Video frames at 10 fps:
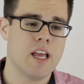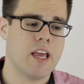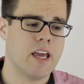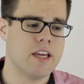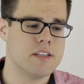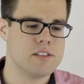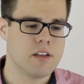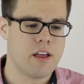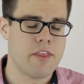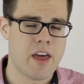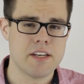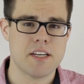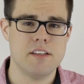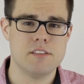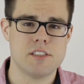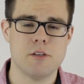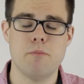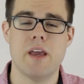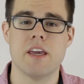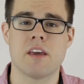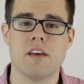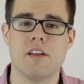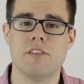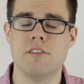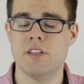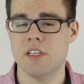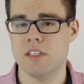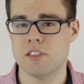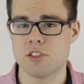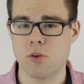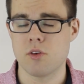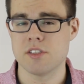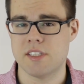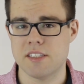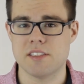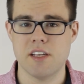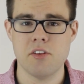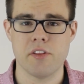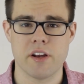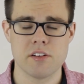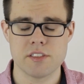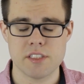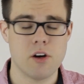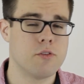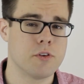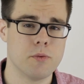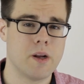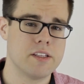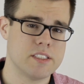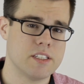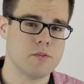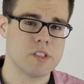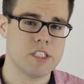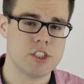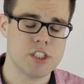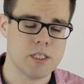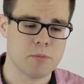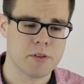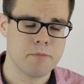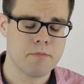And that tends to make the stores that sell there sell for relatively cheap.